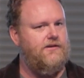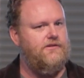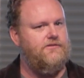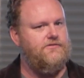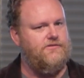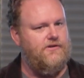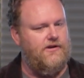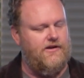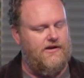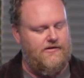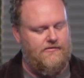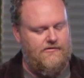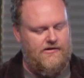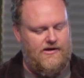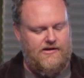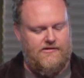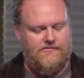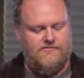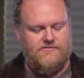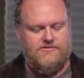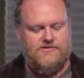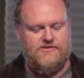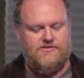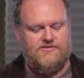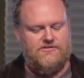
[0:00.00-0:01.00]
So anyway,
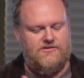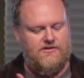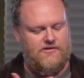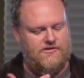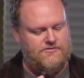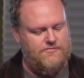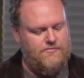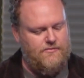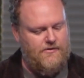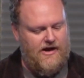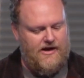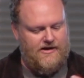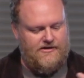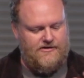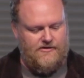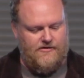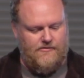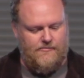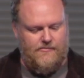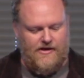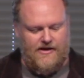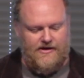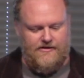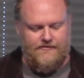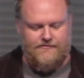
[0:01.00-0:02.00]
just those practical
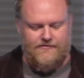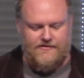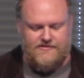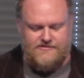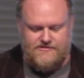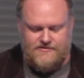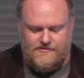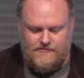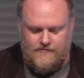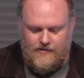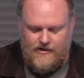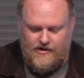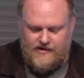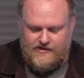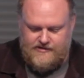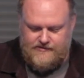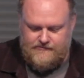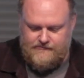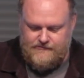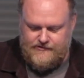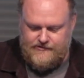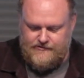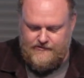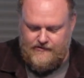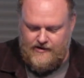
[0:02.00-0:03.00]
benefits to
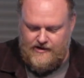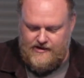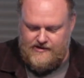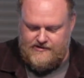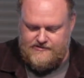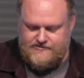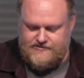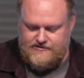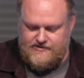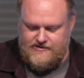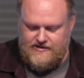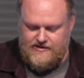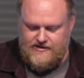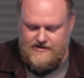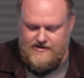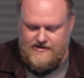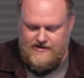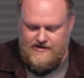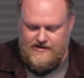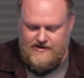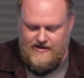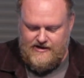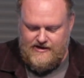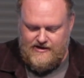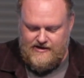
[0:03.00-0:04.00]
walking with Christ
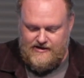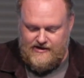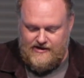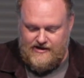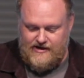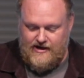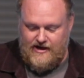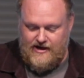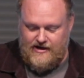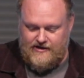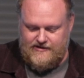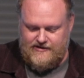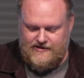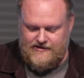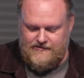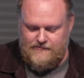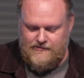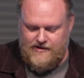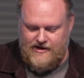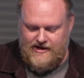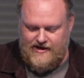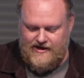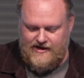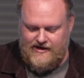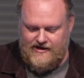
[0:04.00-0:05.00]
in a godly
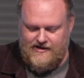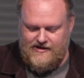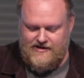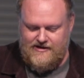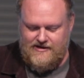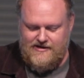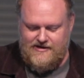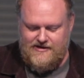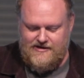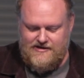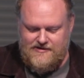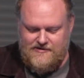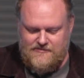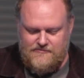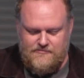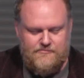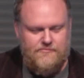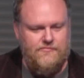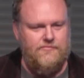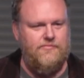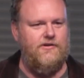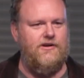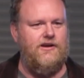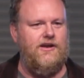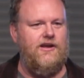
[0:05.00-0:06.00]
way.
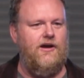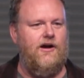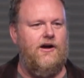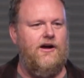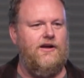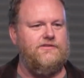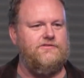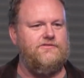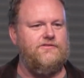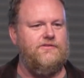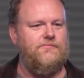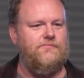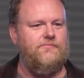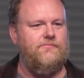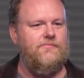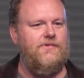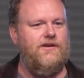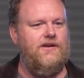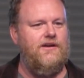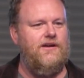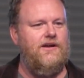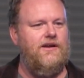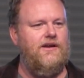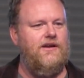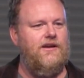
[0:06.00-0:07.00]
Pretty awesome.
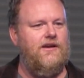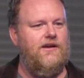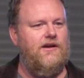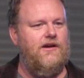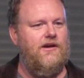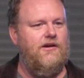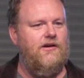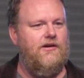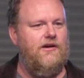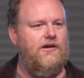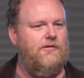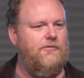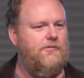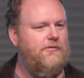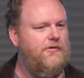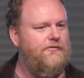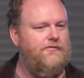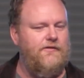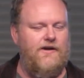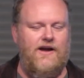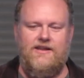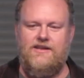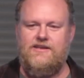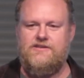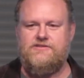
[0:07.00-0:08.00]
We'll
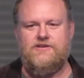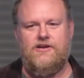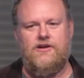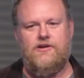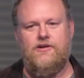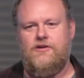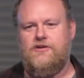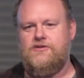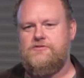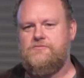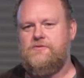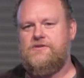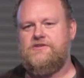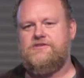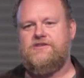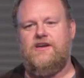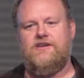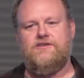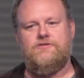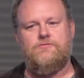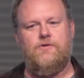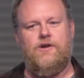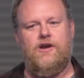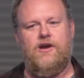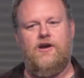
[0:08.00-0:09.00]
find these encouragements
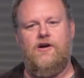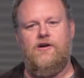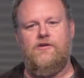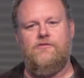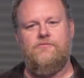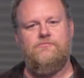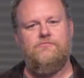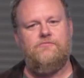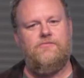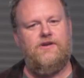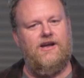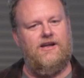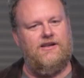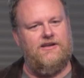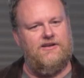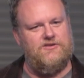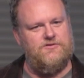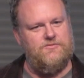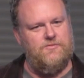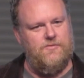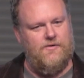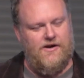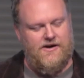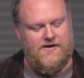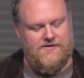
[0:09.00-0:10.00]
as we go. Okay,
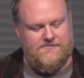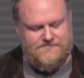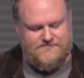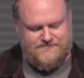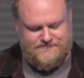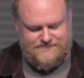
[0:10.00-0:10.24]
let's pray.